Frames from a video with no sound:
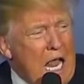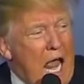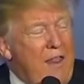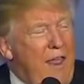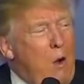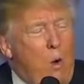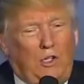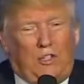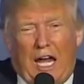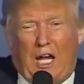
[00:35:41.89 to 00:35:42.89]
and they will
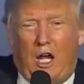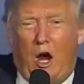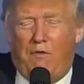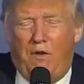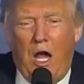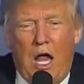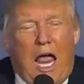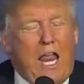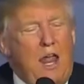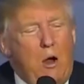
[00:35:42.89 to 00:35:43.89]
take it over,
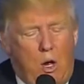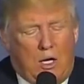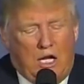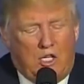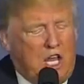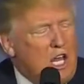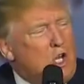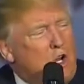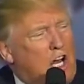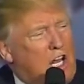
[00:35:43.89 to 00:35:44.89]
and they will
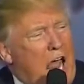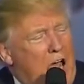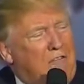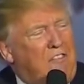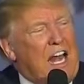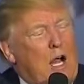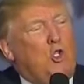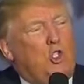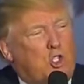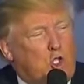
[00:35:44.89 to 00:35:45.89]
continue to laugh at how
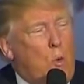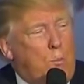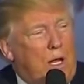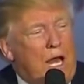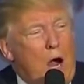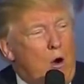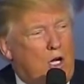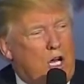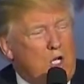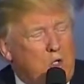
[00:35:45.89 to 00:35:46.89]
stupid our
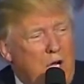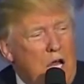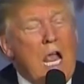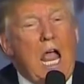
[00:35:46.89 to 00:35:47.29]
country